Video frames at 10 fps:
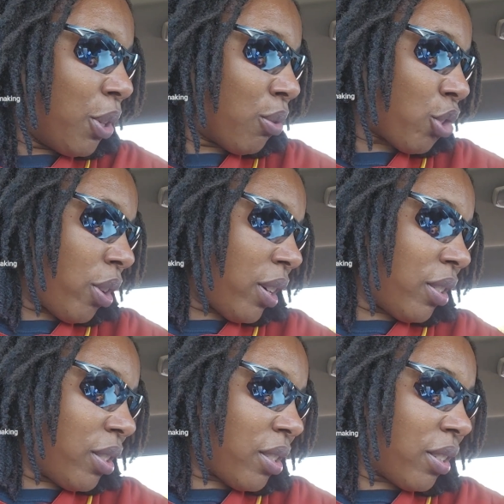we're going to try
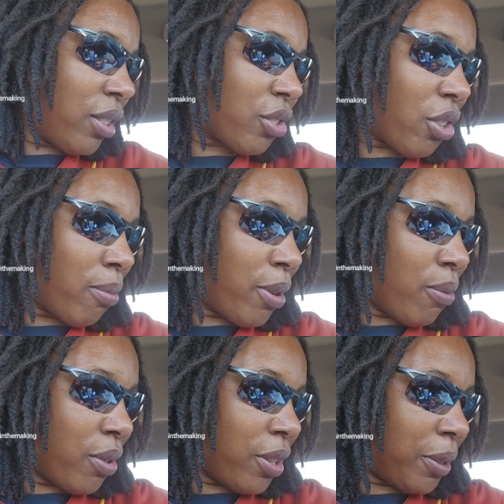this strawberry
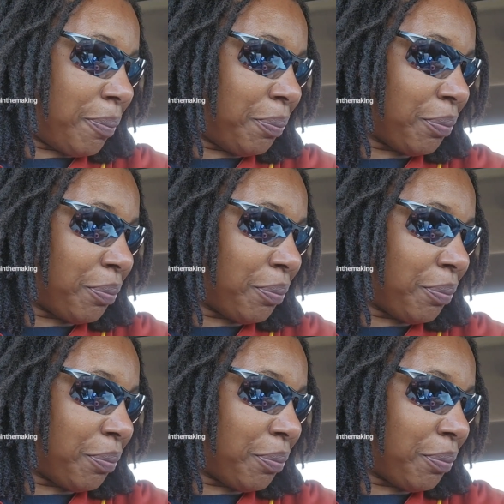one out.